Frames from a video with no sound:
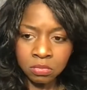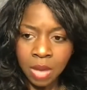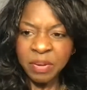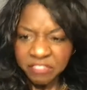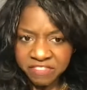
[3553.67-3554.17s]

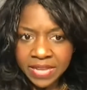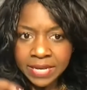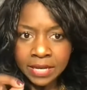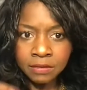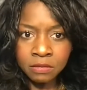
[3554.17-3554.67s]
I'm
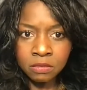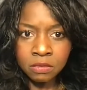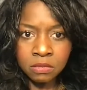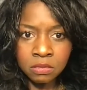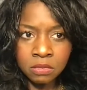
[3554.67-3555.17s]
offended.
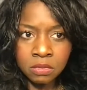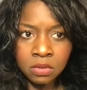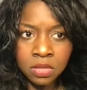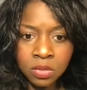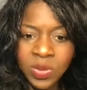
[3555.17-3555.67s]

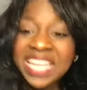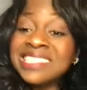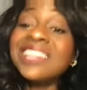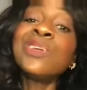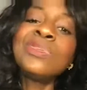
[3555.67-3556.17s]
But
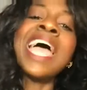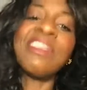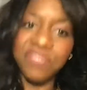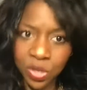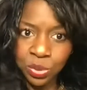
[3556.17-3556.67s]
it's a new day,
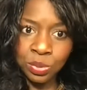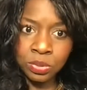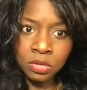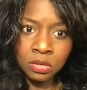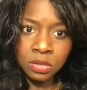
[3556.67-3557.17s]
fool.
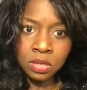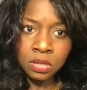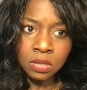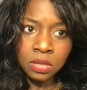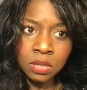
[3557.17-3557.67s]

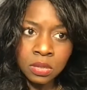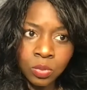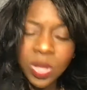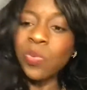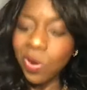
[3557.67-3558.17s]

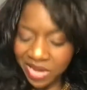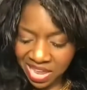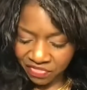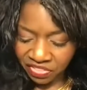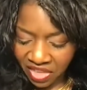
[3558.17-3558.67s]
We want
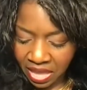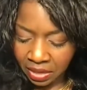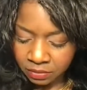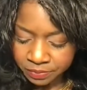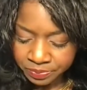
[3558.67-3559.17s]
everything.
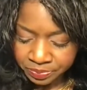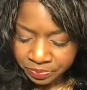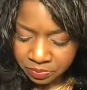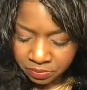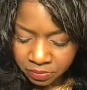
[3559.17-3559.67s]

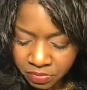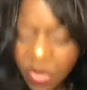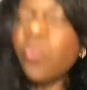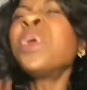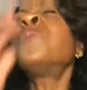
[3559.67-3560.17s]

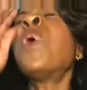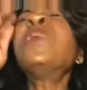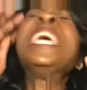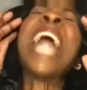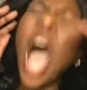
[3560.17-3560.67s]
We
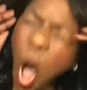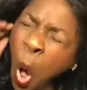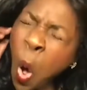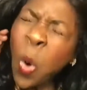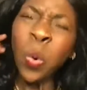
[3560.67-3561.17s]
want it
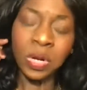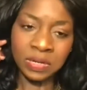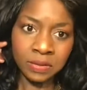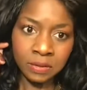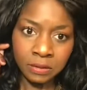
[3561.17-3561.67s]
all,
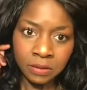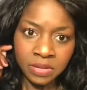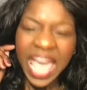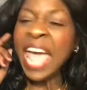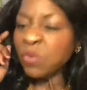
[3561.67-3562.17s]

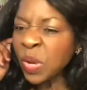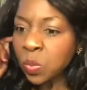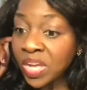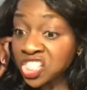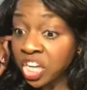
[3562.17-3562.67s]
and we
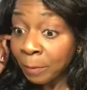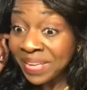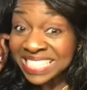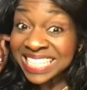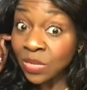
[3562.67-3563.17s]
wish a
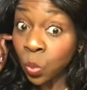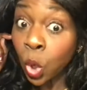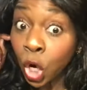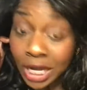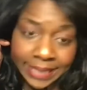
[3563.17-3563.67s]
biscuit
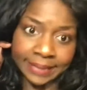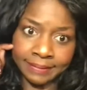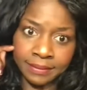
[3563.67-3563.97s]
would.